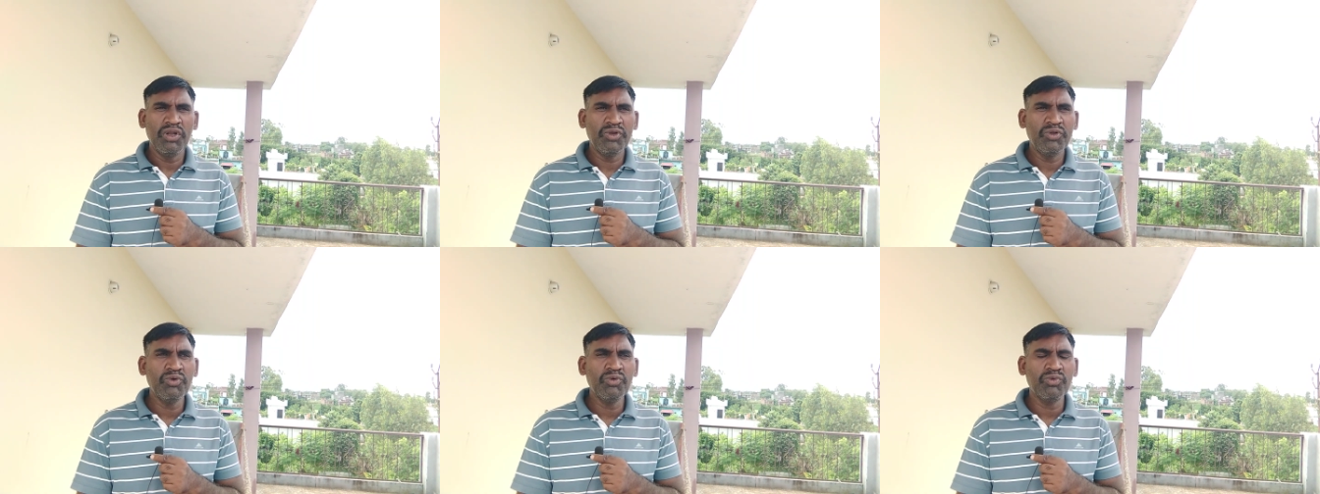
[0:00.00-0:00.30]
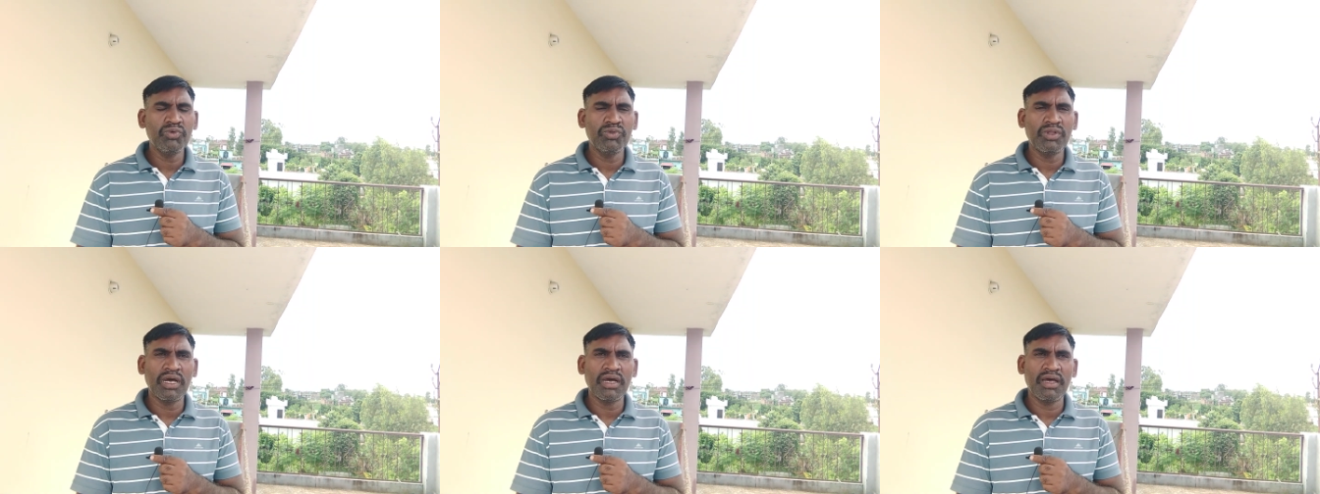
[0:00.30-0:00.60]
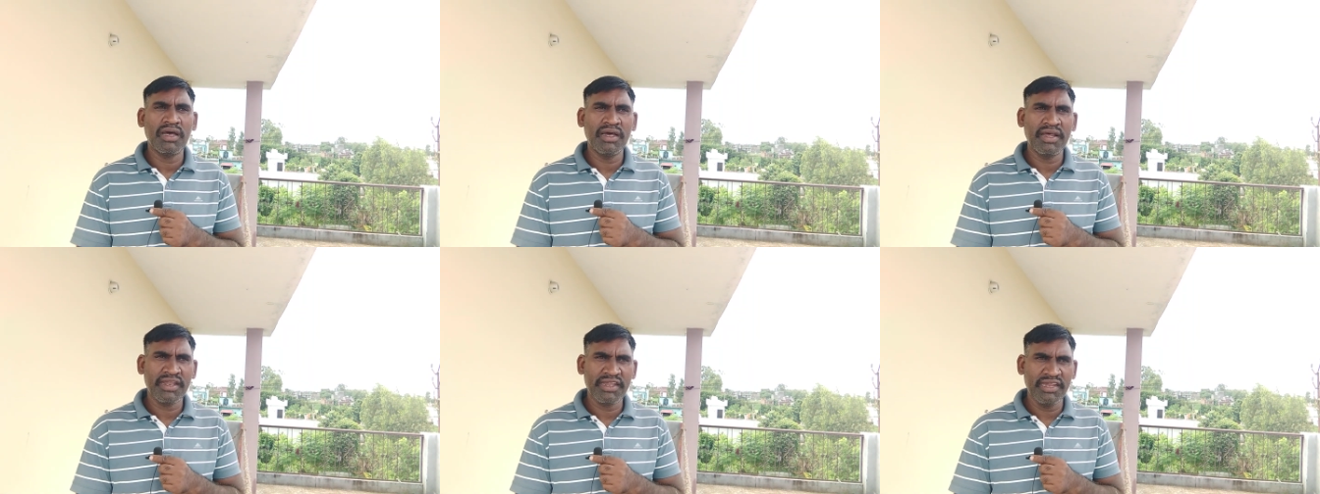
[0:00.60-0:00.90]
due to the
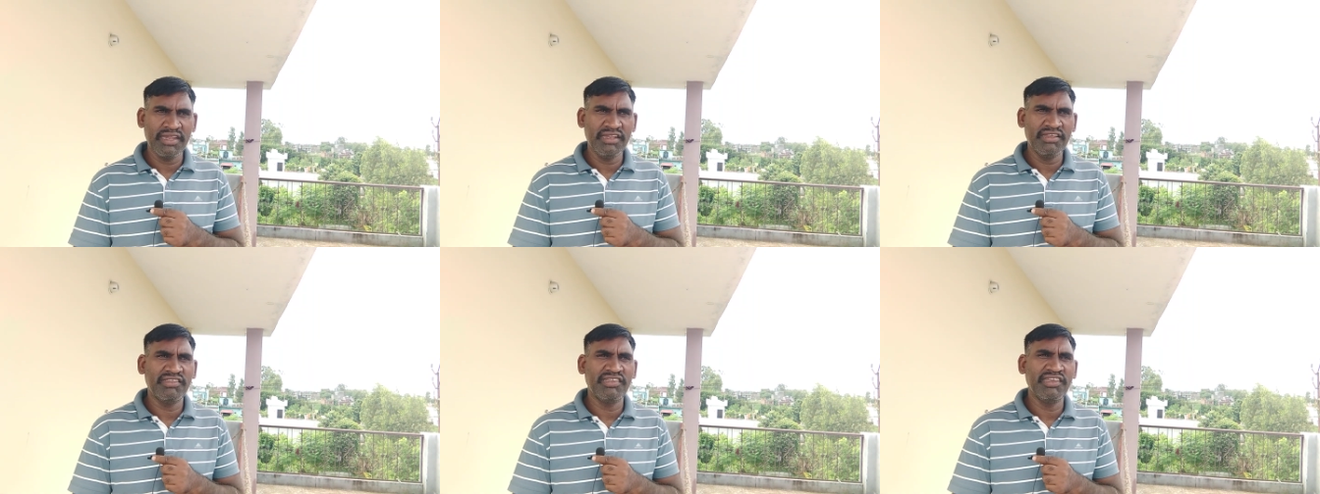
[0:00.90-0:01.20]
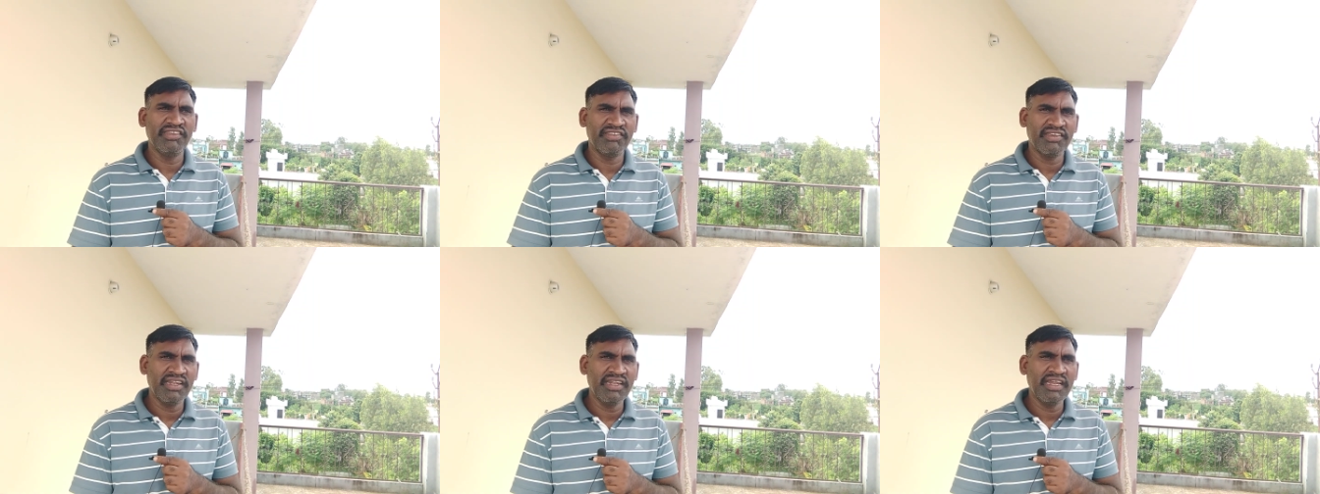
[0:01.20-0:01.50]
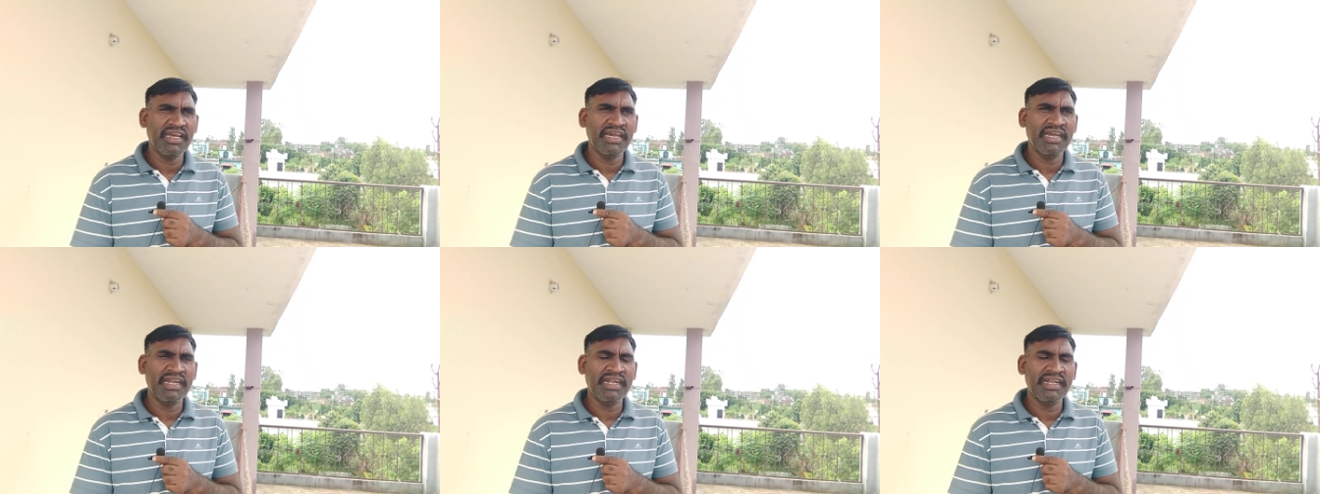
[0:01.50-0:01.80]
uh, rainy
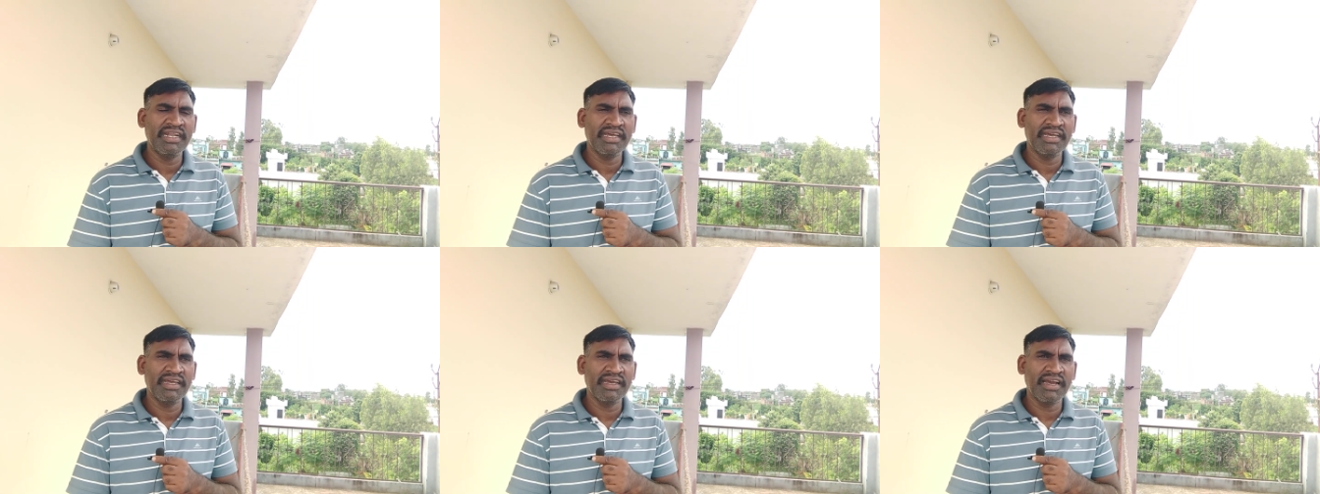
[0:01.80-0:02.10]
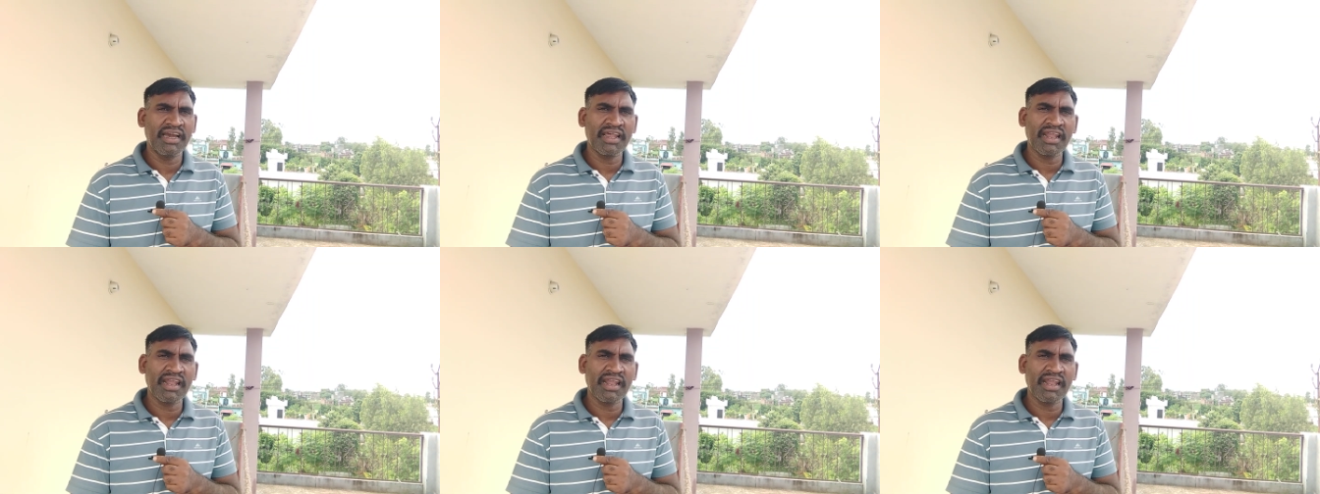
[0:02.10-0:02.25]
season and uh,